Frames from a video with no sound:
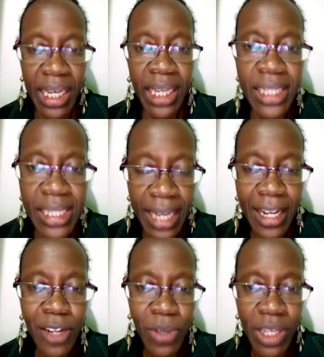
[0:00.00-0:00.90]
he
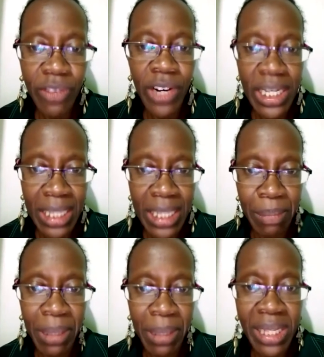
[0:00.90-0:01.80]
decided to give our
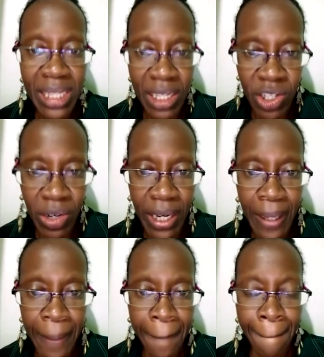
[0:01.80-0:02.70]
supplements a try.
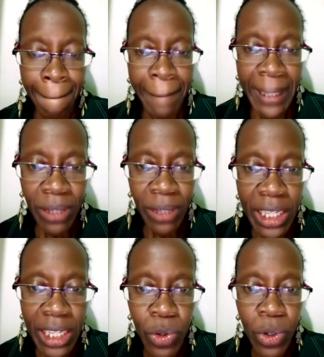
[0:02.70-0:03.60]
And all he
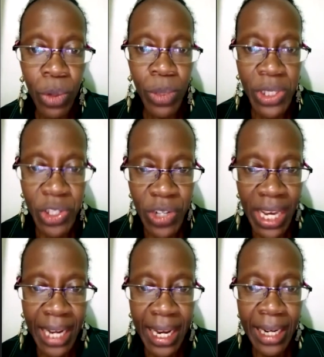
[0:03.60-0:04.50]
took was
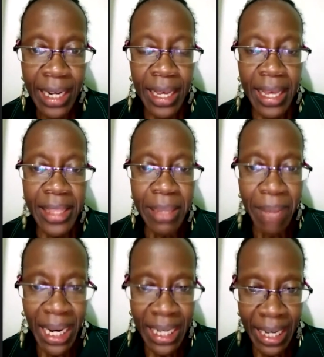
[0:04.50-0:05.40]
TNN, the mind
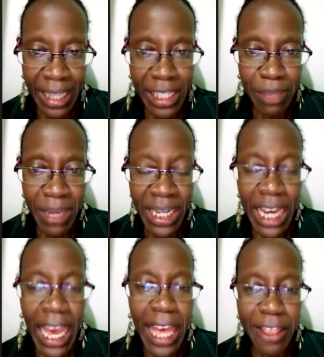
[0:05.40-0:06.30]
enhancement,
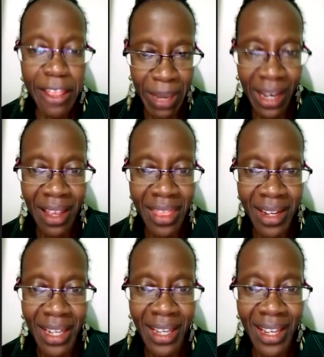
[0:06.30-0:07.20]
and the omega-3.
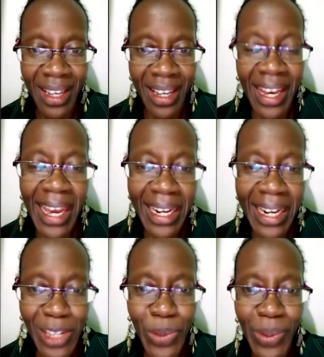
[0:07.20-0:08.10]
And guess
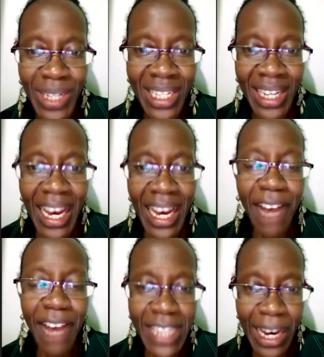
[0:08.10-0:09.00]
what?
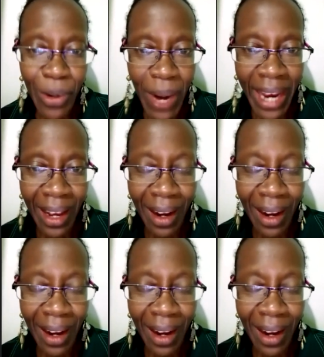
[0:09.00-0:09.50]
After a while,